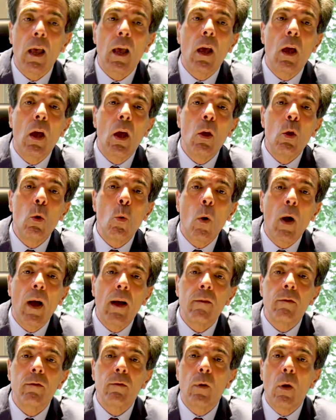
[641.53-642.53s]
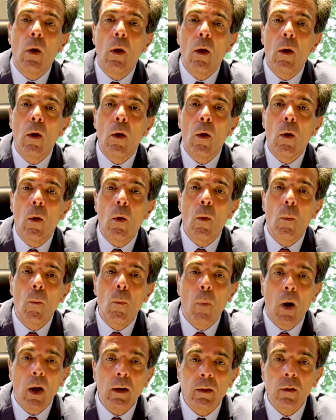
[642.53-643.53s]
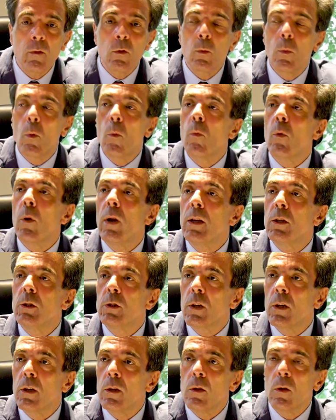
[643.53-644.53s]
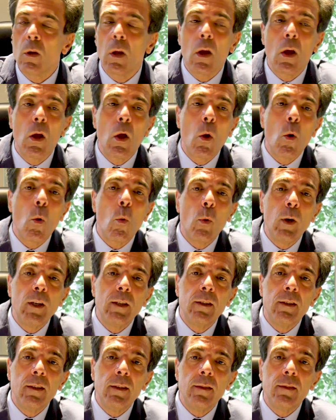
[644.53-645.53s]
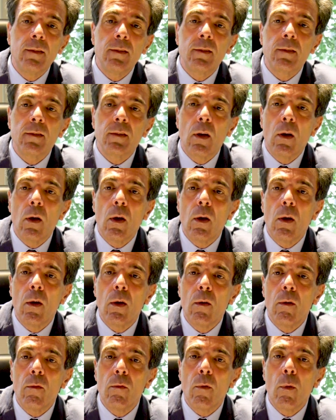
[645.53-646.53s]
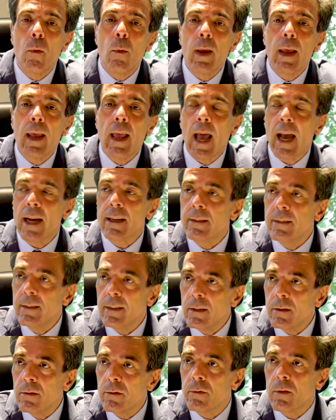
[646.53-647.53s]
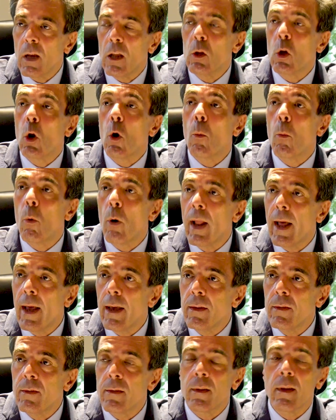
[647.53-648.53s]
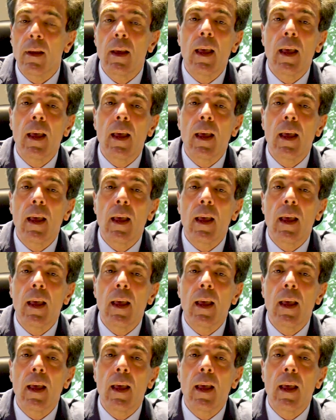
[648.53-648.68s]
You have part of the population which is very active and globalized,